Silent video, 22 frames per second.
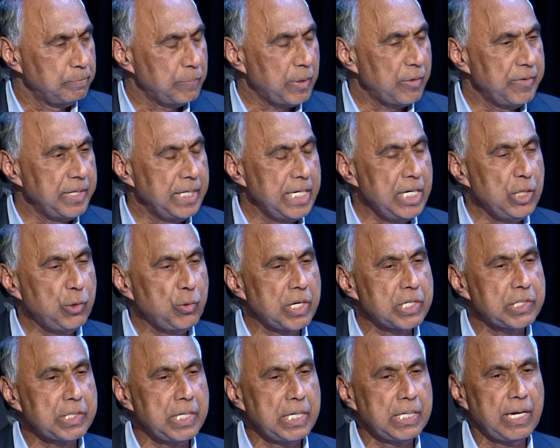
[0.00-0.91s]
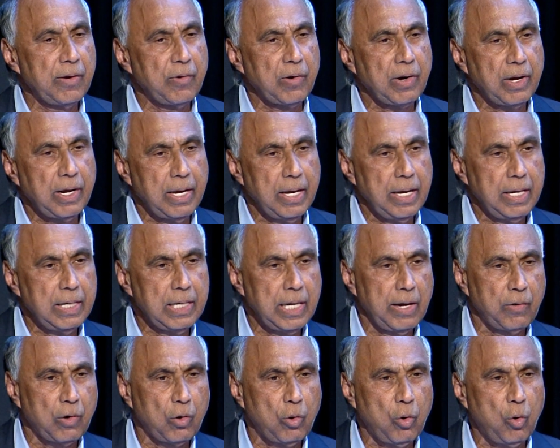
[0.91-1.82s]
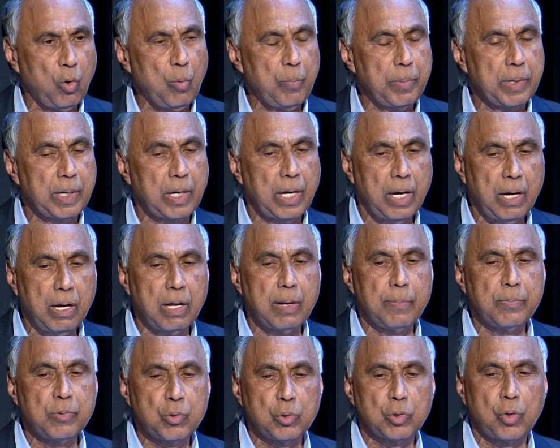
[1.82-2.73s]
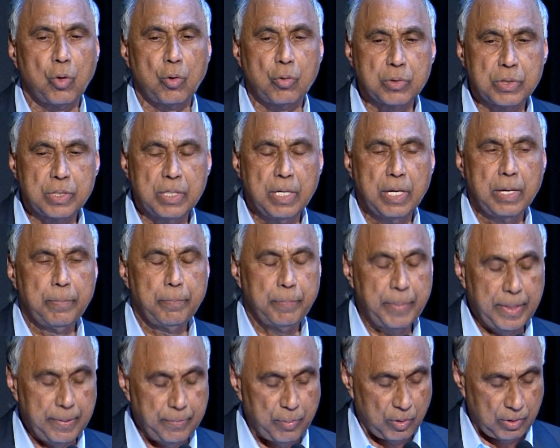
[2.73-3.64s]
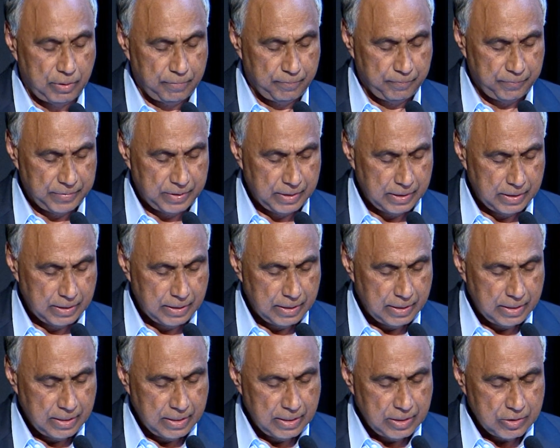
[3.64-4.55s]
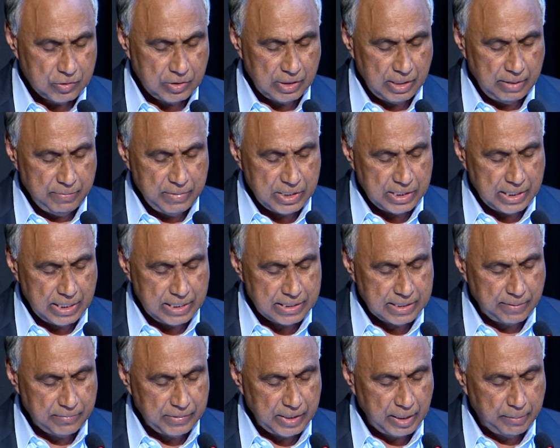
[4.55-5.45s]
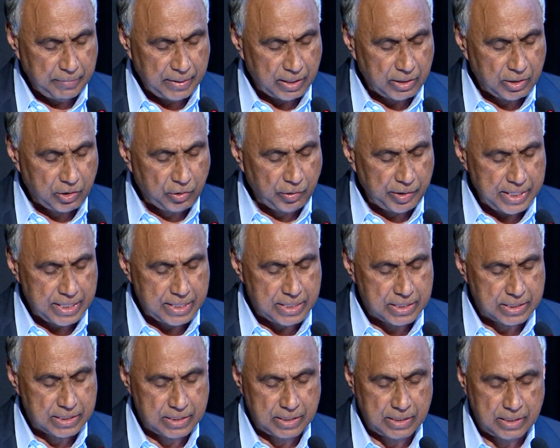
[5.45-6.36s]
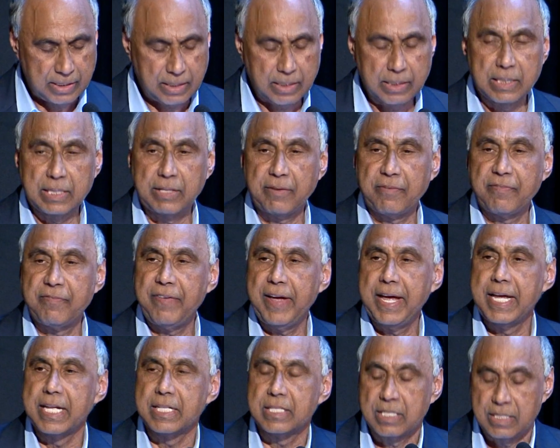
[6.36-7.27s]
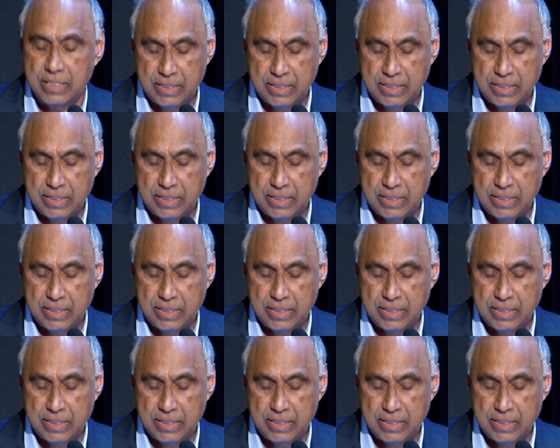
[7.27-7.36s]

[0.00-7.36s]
But we need to extend our hand, our hope, and help to those people. So let me say something about creeds, the faith,